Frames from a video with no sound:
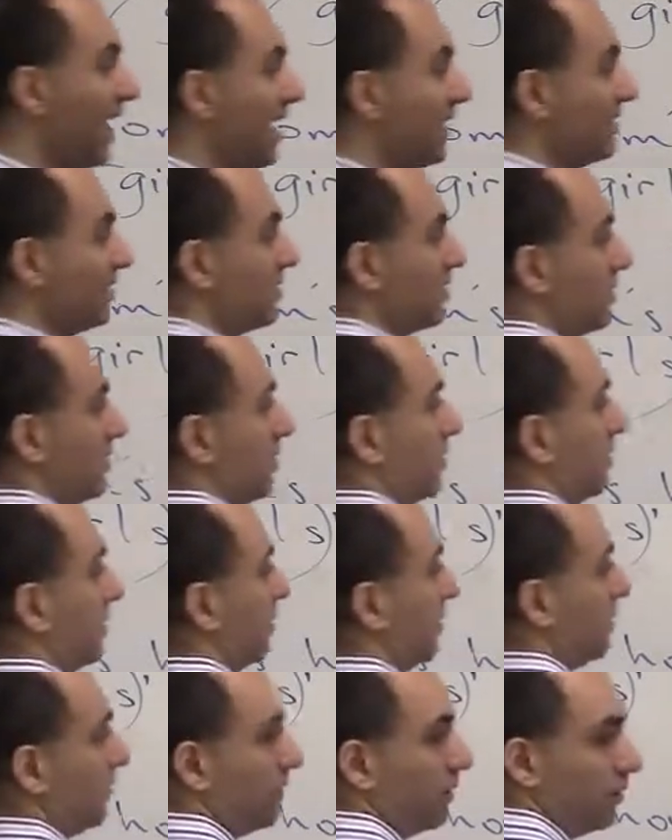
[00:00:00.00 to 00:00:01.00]
S,
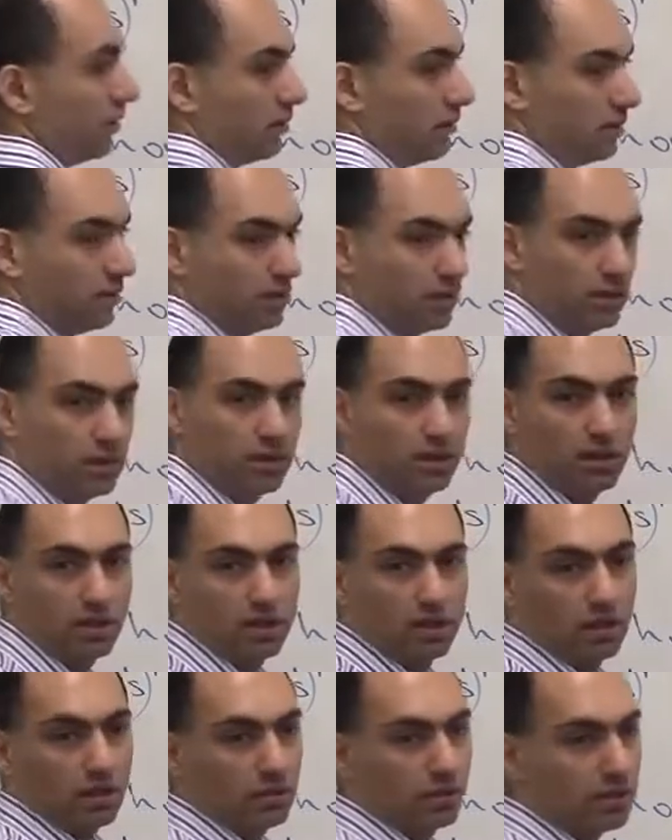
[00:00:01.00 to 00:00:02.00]

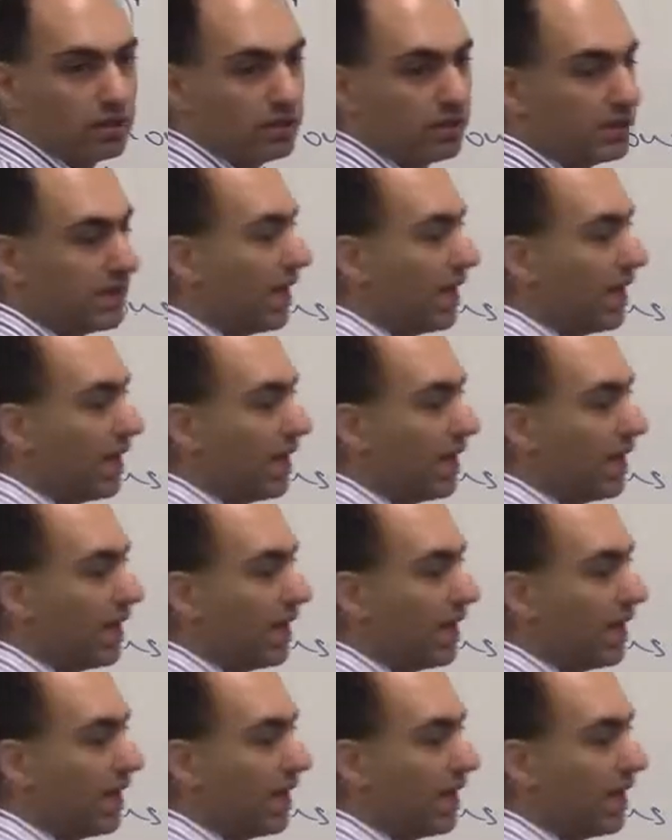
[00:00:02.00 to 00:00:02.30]
when you